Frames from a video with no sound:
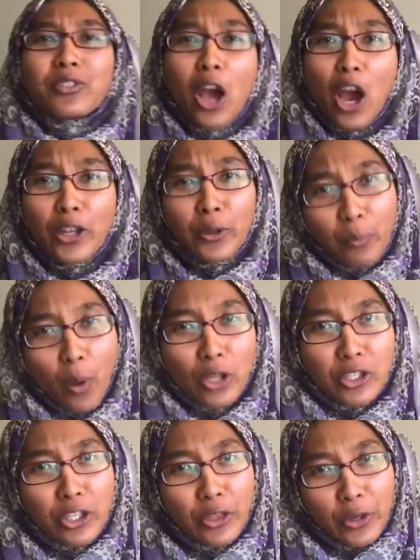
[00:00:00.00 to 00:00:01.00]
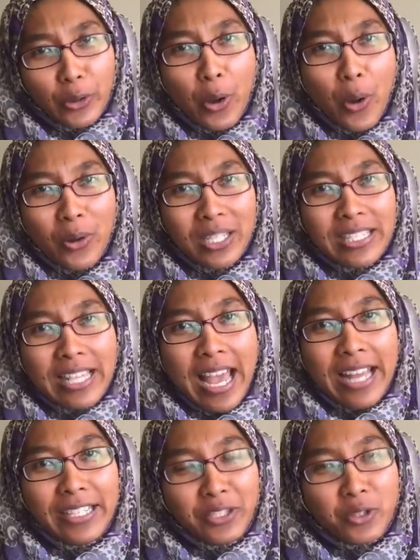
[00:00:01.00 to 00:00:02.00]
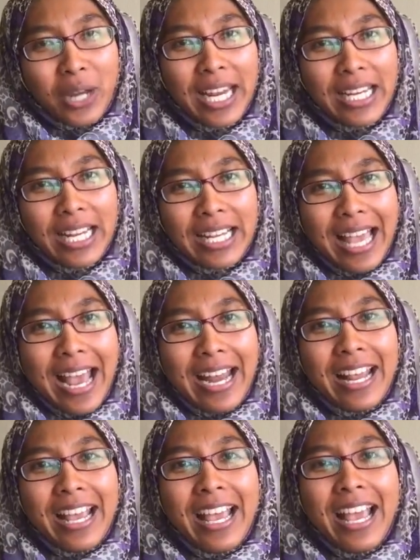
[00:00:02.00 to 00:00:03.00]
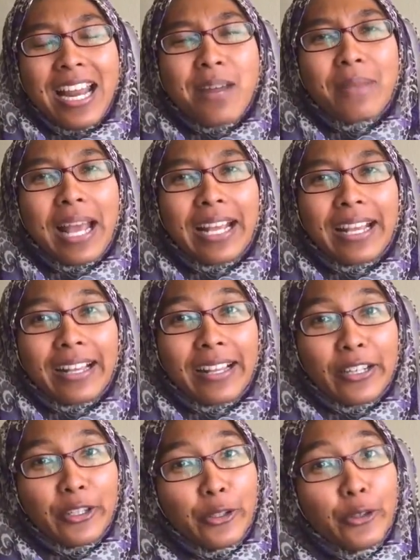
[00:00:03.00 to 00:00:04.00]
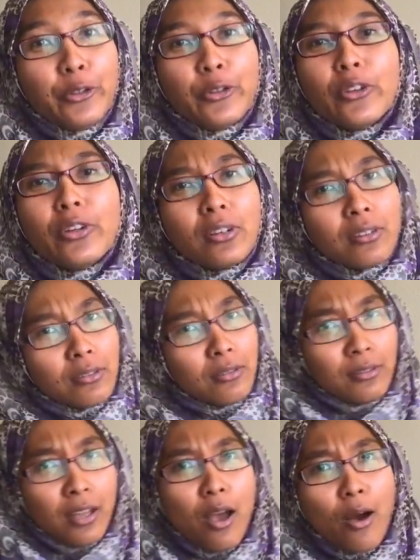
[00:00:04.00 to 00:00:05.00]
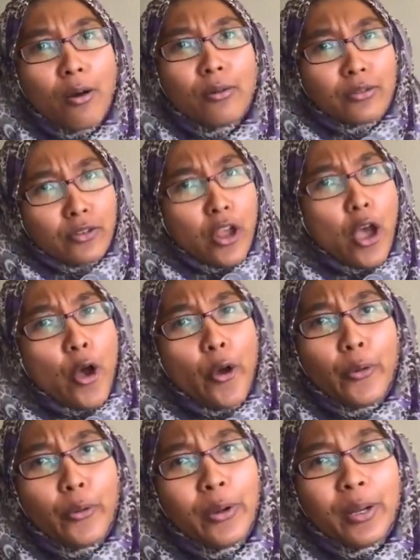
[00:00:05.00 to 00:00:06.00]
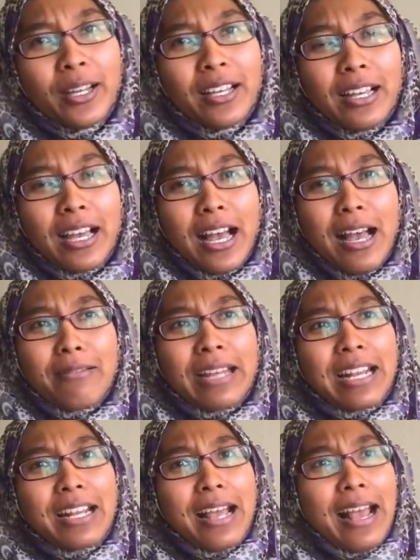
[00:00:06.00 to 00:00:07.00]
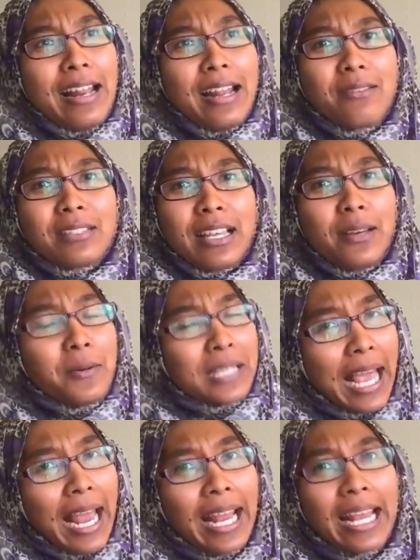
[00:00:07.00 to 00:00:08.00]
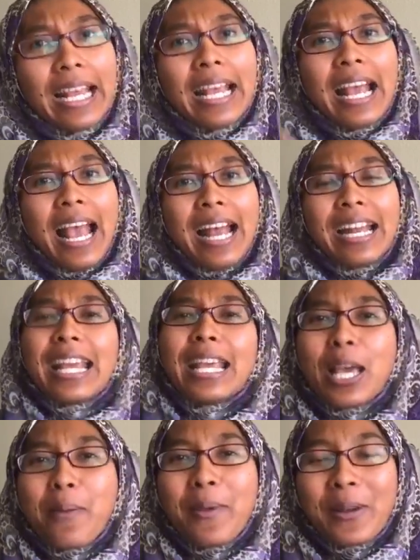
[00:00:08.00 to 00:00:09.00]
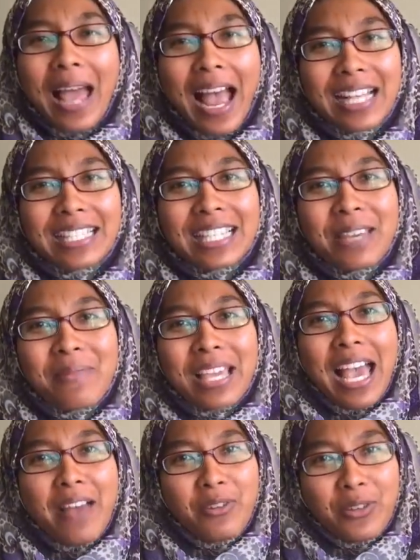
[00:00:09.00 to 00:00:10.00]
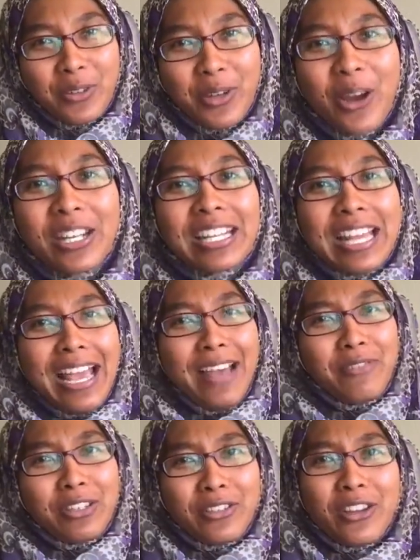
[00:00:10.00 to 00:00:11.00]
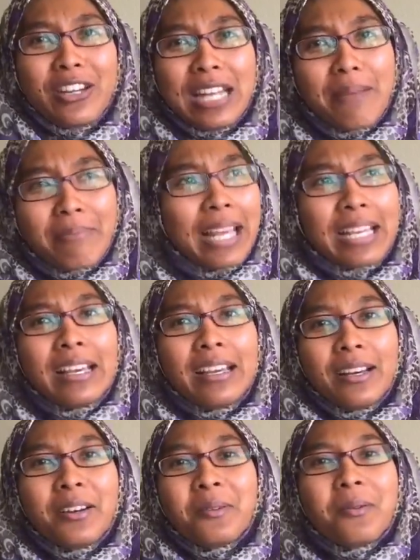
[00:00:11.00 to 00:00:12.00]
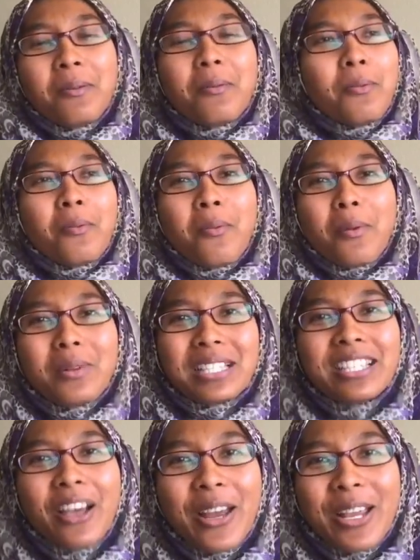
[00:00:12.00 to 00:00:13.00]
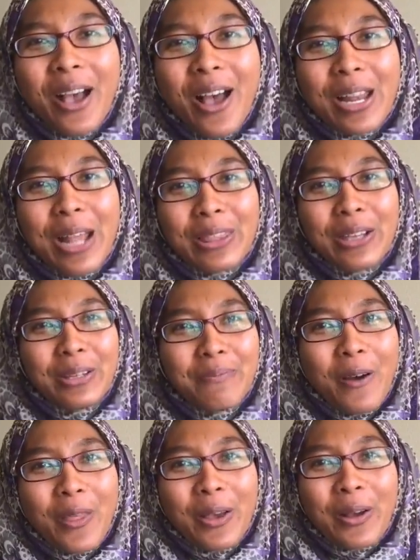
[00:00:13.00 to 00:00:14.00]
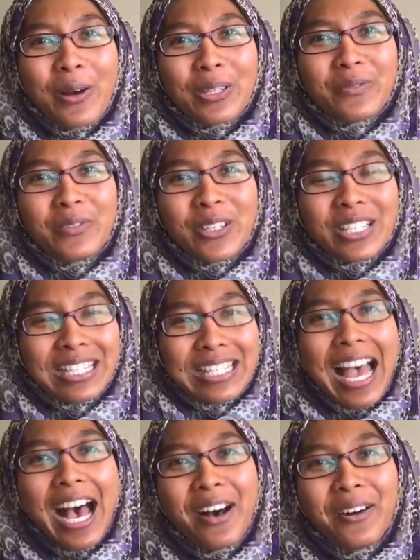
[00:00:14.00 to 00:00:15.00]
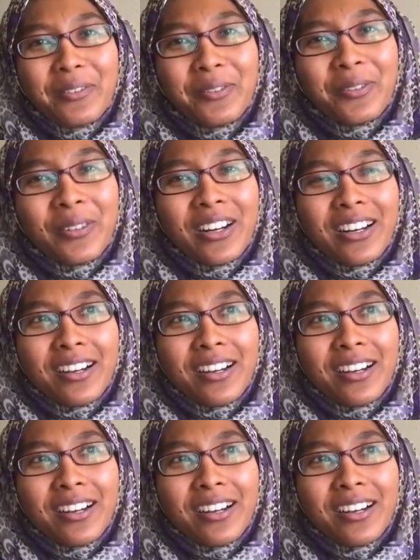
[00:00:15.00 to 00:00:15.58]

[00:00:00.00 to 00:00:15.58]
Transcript: started watching the course yet, the training yet? And I'm like, no. I'm like, and I was like, okay. And he kept on asking me, have you started yet? Have you started? I'm like, oh, what's going on? I thought you bought the course for yourself.